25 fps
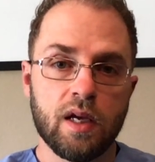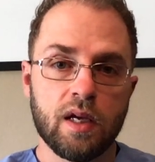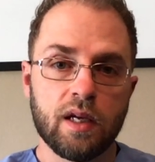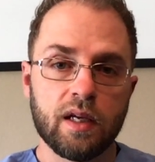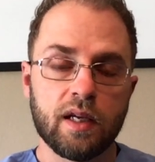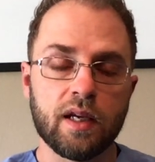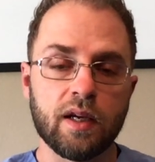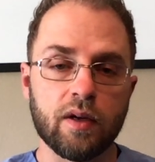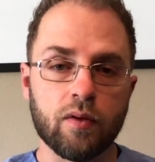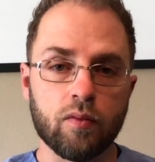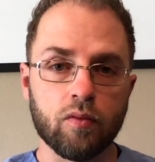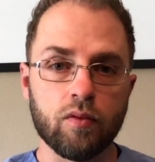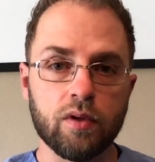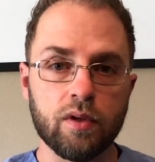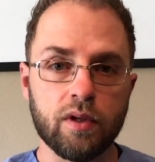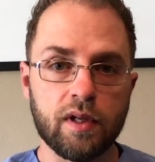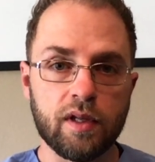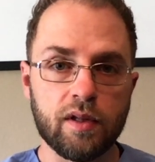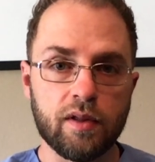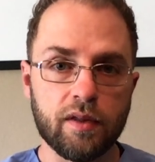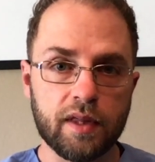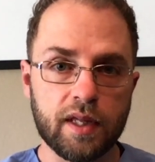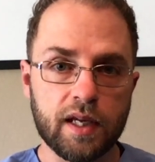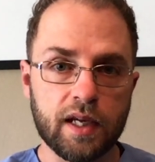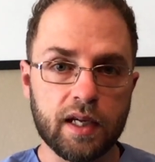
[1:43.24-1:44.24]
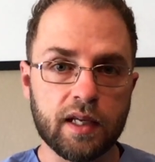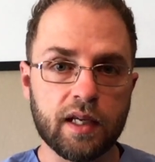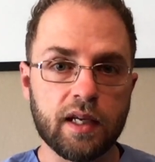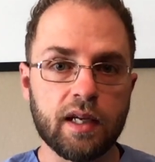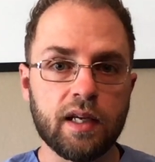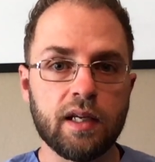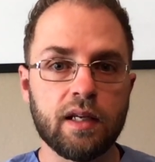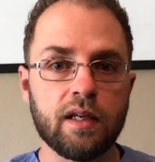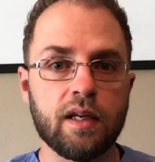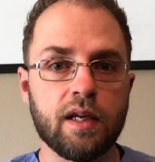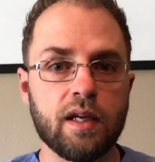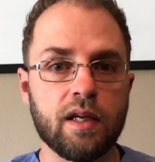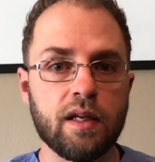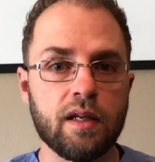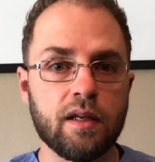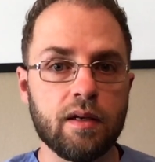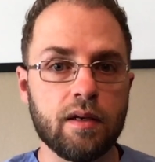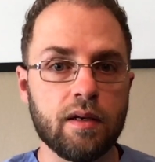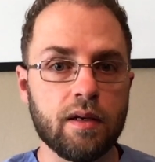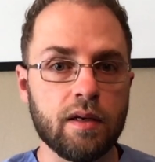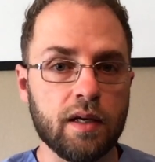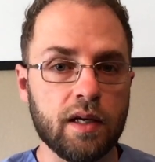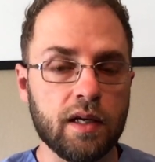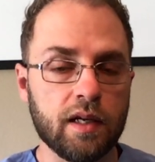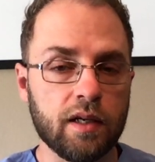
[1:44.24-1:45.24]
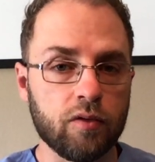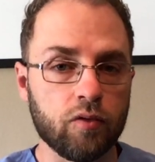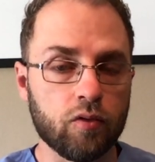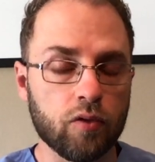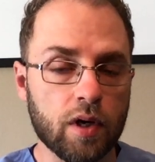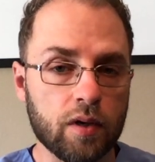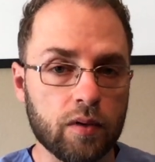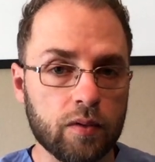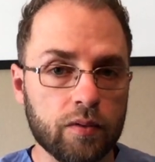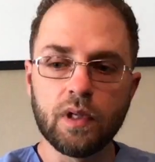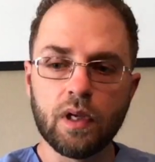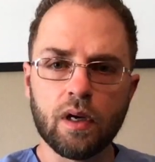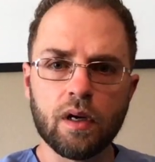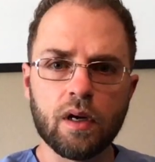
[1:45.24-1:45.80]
get really thick and grow.